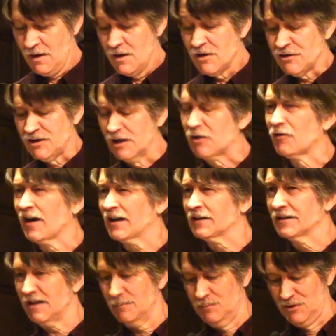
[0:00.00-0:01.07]
She
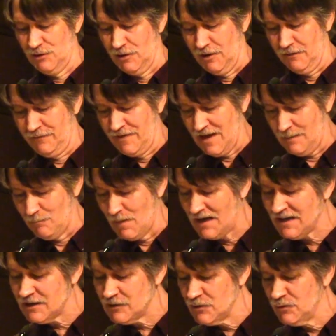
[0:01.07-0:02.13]
correctly observed that
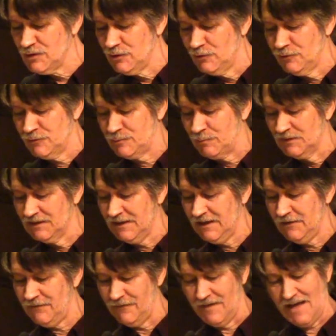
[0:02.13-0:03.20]
many UUs
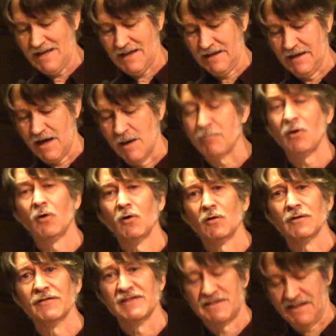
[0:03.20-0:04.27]
believe they can
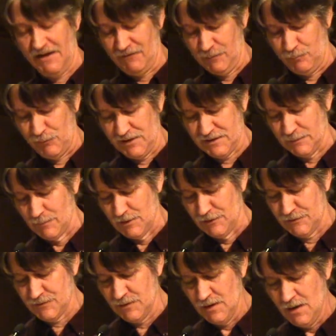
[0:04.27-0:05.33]
uphold the 7
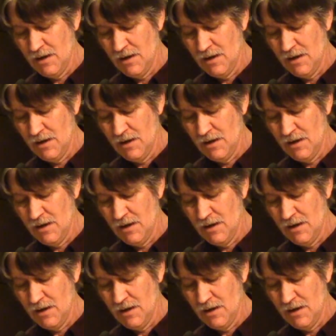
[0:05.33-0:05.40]
principles